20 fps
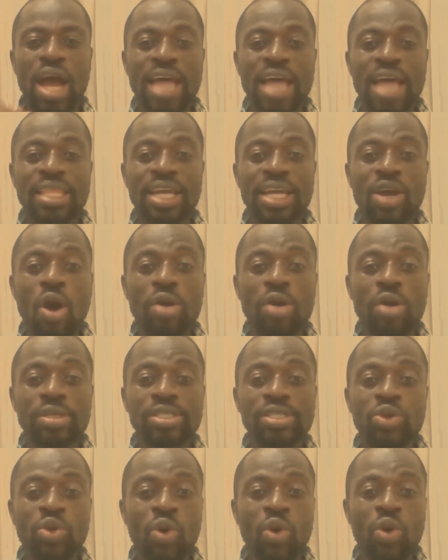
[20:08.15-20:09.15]
at the cock's
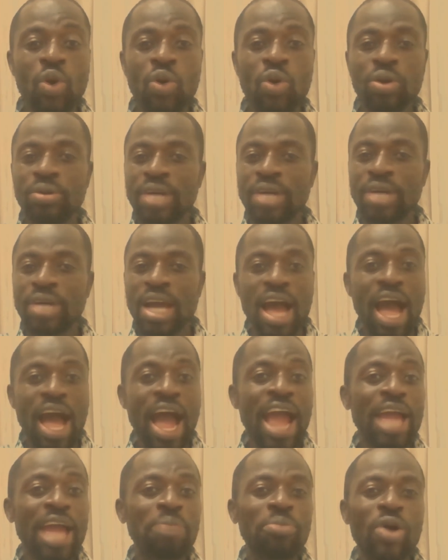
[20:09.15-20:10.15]
crow,
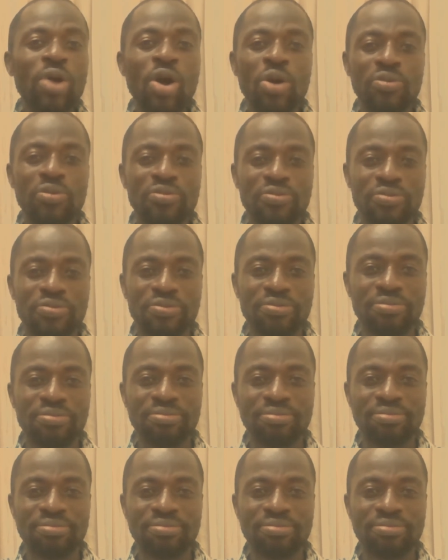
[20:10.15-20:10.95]
I am off.